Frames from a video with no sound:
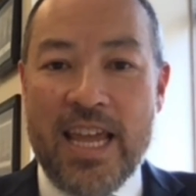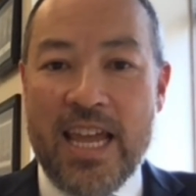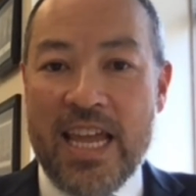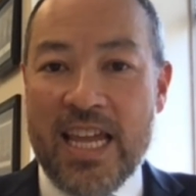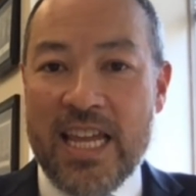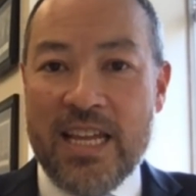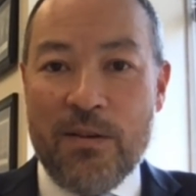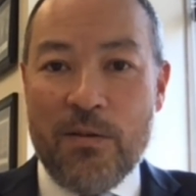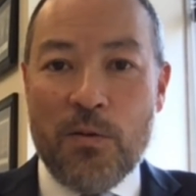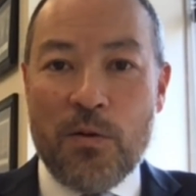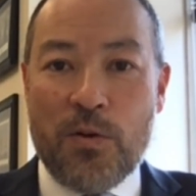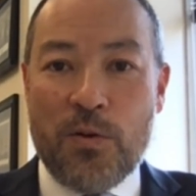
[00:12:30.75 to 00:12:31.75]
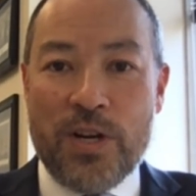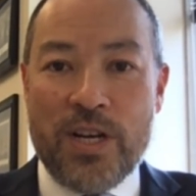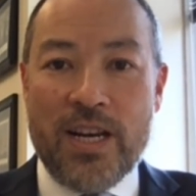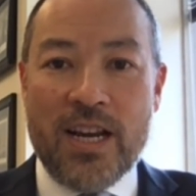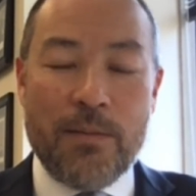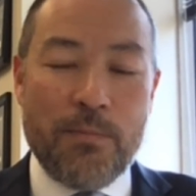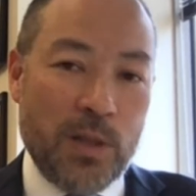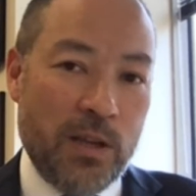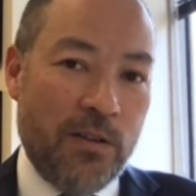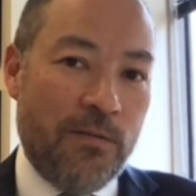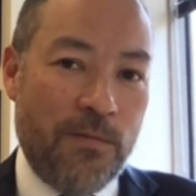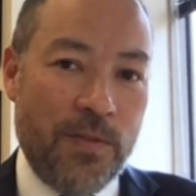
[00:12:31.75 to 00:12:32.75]
they couldn't
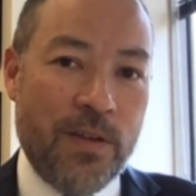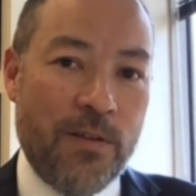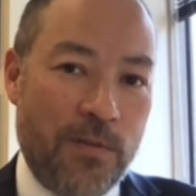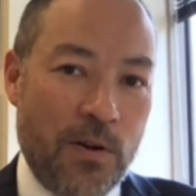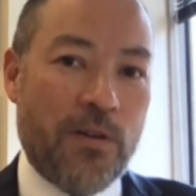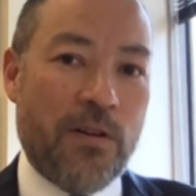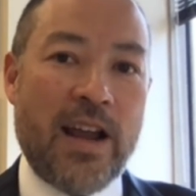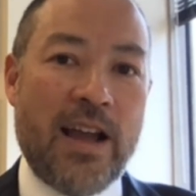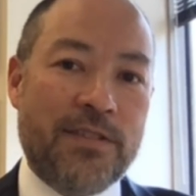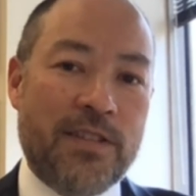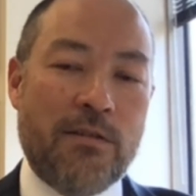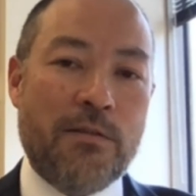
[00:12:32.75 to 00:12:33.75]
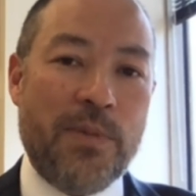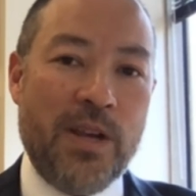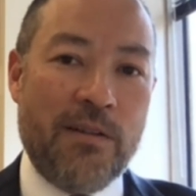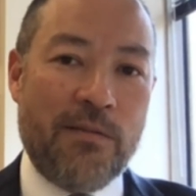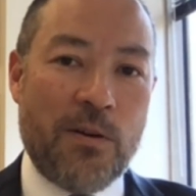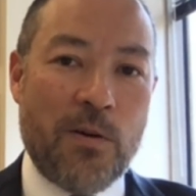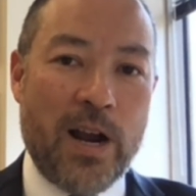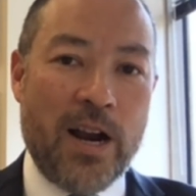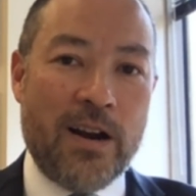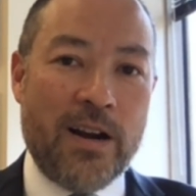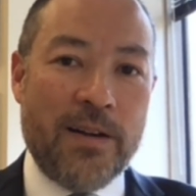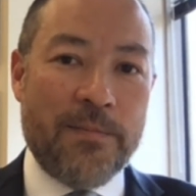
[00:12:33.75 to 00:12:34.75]
upload the photographs that were being
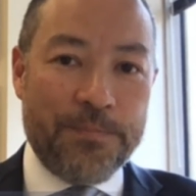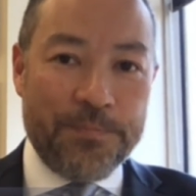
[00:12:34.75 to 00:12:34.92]
required.